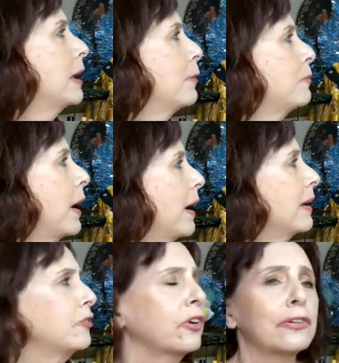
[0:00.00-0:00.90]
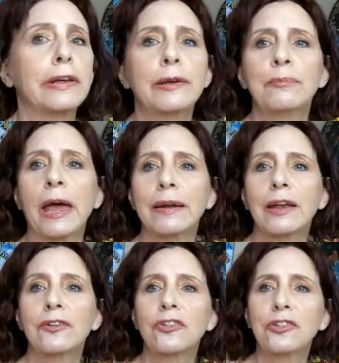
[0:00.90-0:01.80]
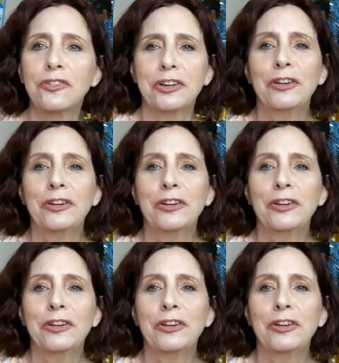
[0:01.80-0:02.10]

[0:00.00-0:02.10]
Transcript: um, I actually managed